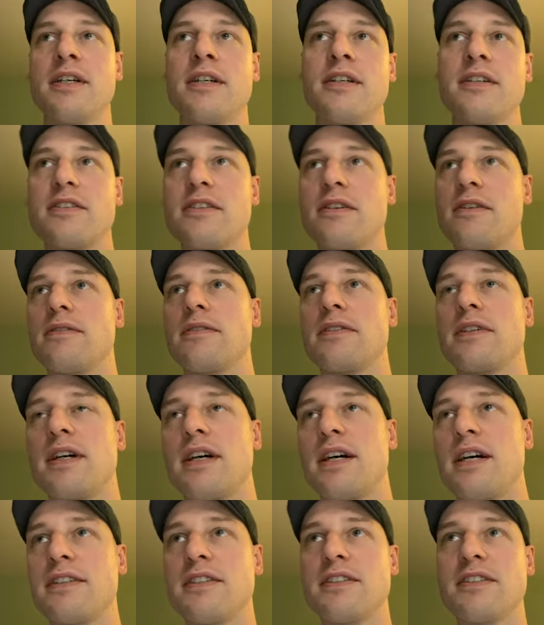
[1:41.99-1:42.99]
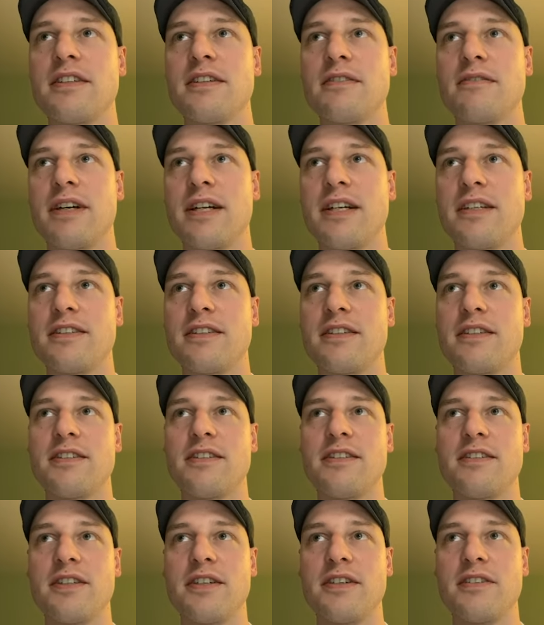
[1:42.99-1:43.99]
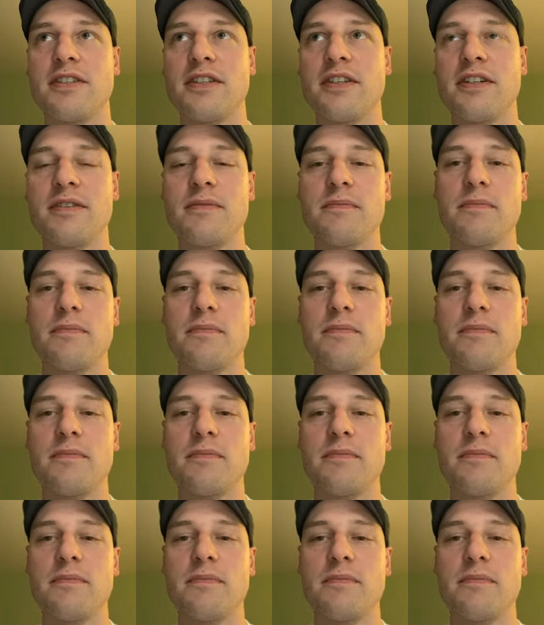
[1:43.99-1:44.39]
So let's get right into the details here.